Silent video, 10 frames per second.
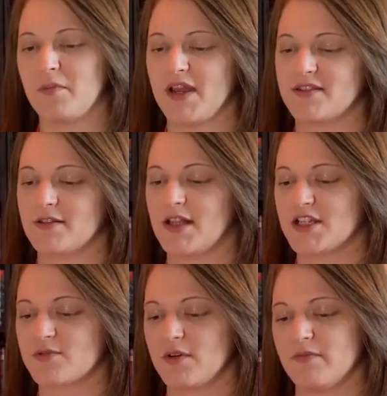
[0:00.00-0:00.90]
compared to the
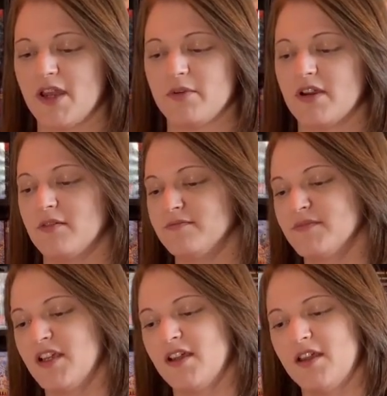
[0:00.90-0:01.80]
last one. There we go.
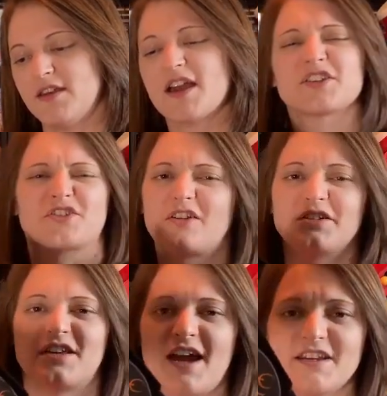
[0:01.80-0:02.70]
Nice
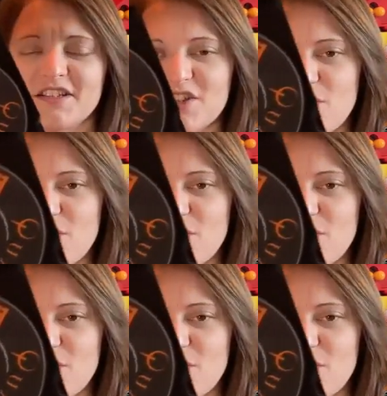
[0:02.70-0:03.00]
solid case.